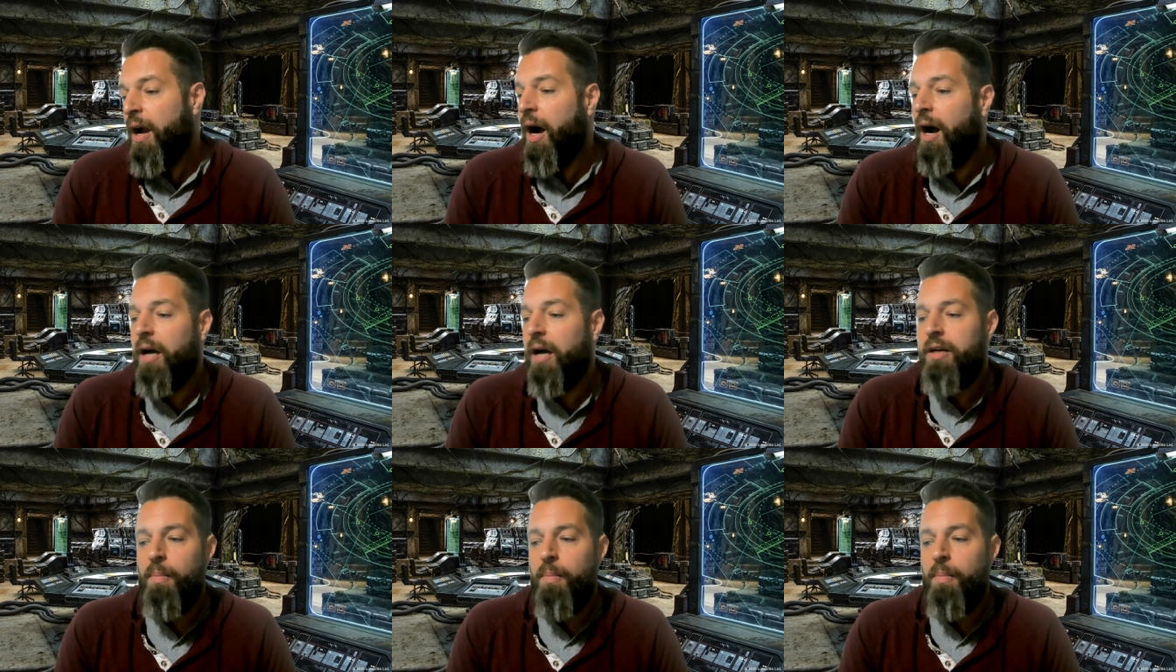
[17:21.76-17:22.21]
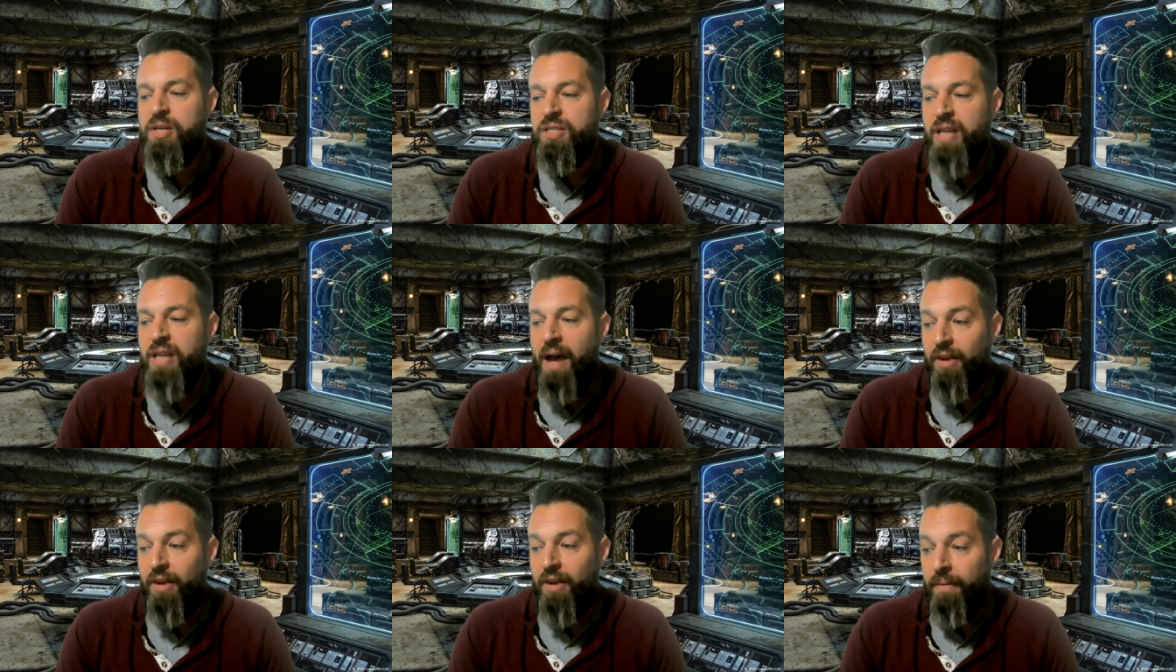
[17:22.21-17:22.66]
Uh, number
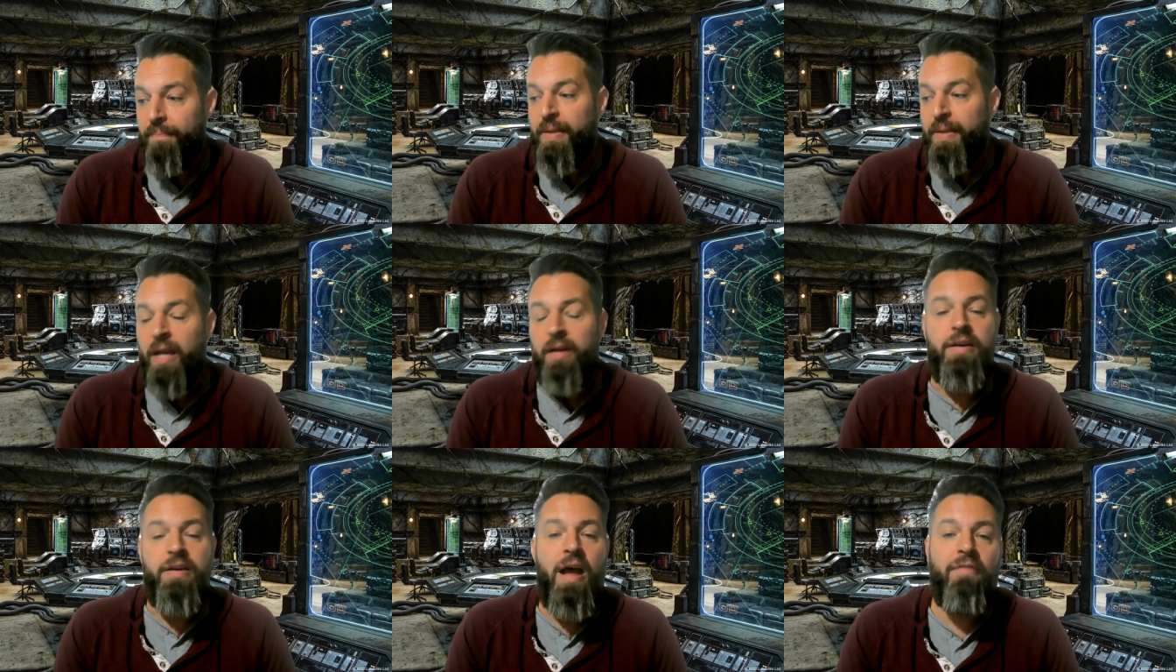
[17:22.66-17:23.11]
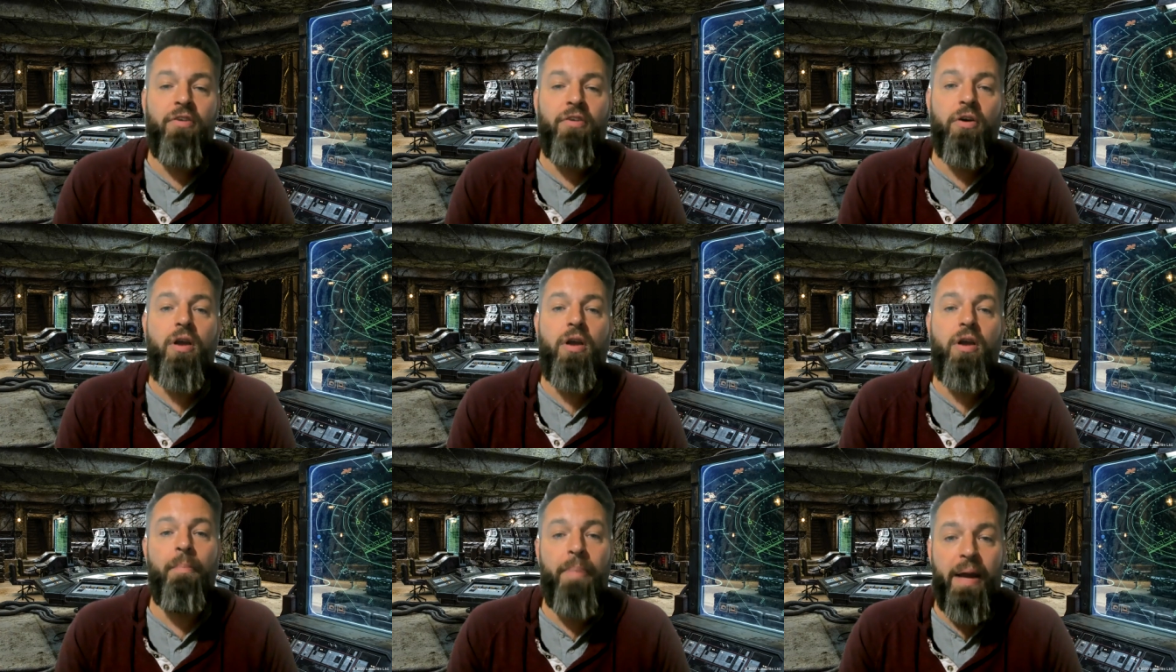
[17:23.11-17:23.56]
seven, never
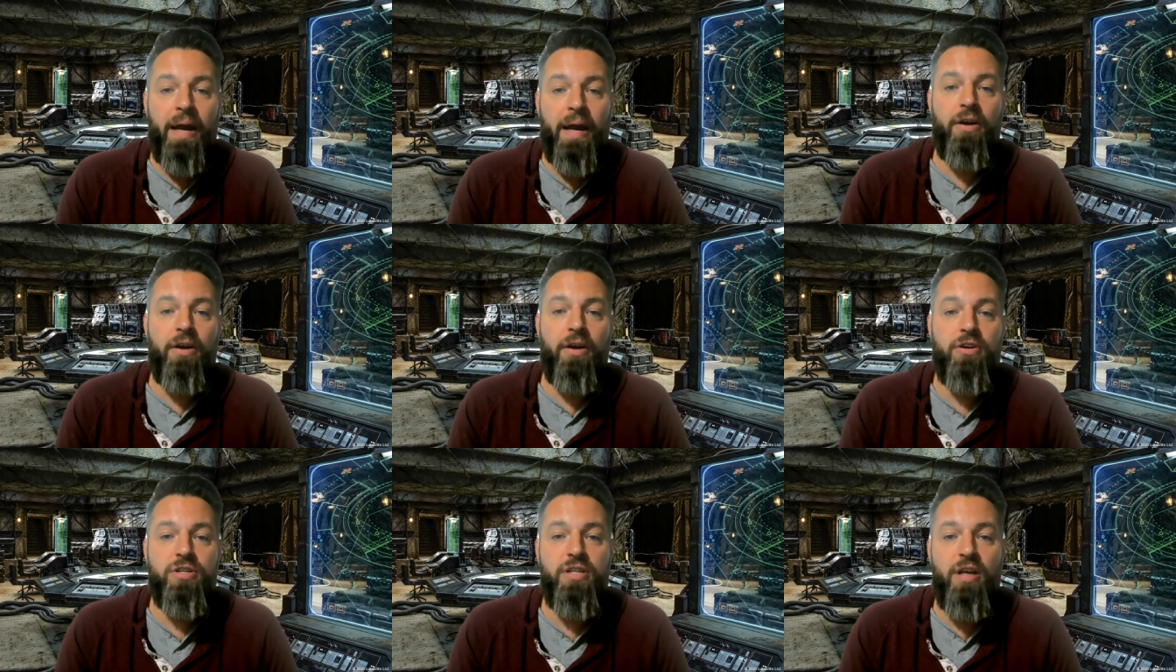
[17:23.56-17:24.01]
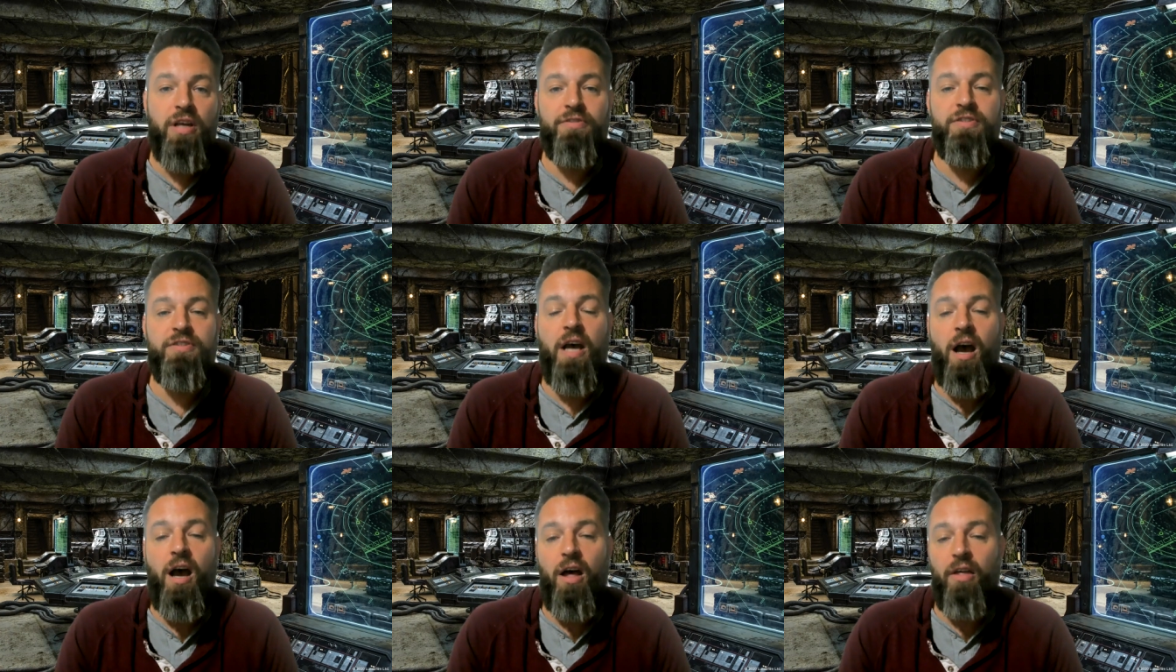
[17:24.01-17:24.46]
compare yourself
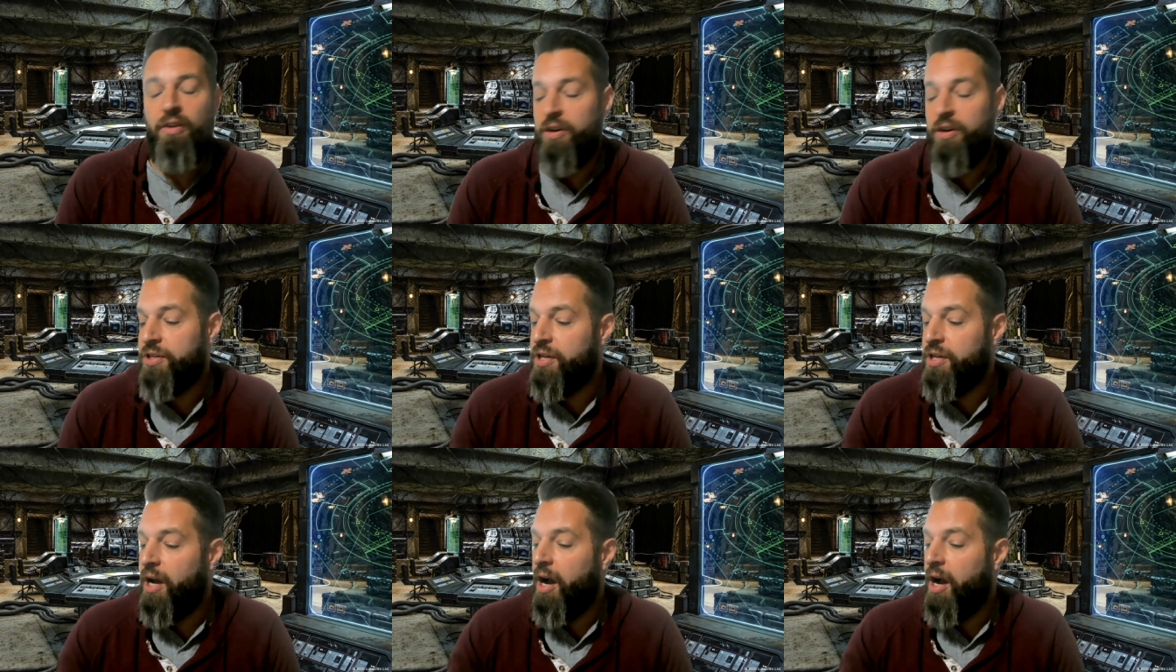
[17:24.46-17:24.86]
to others.